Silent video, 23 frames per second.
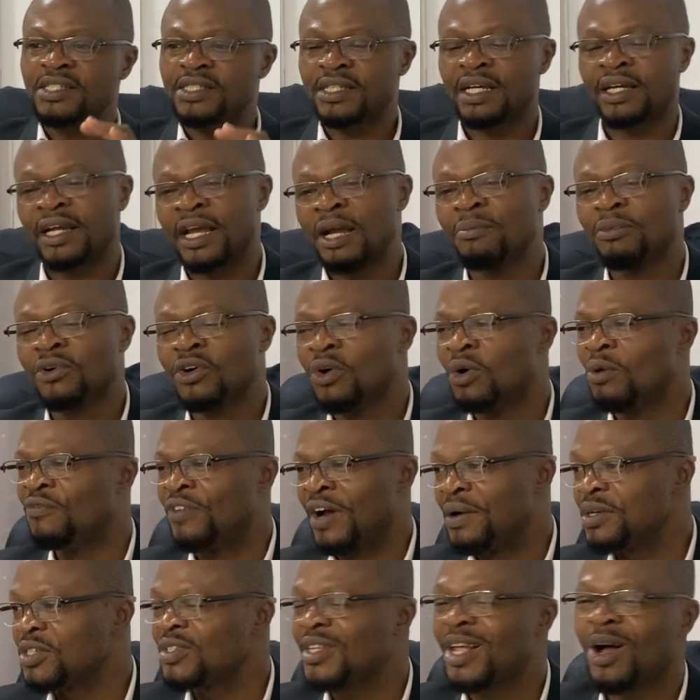second goal,
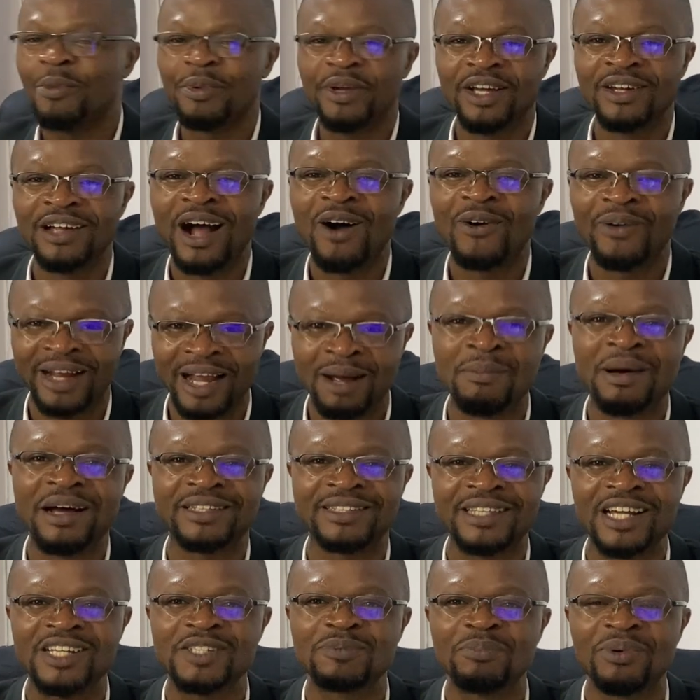very soon I'll get my
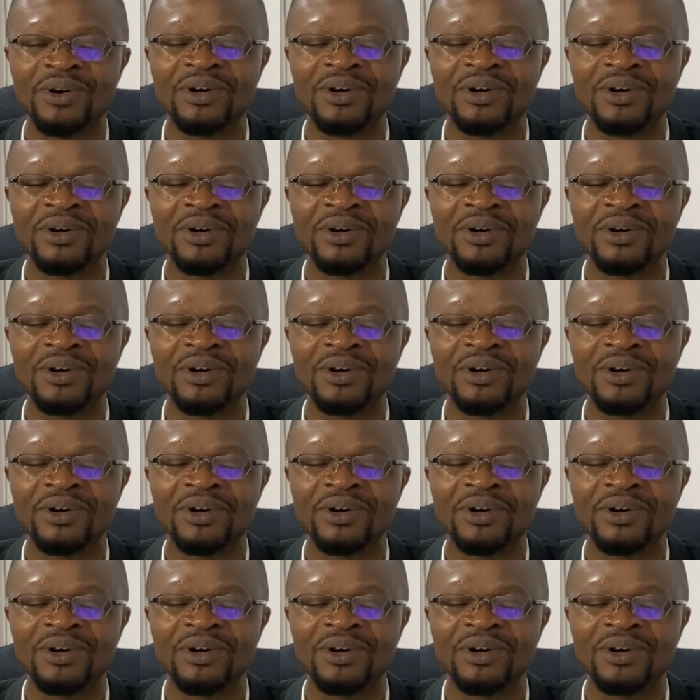touch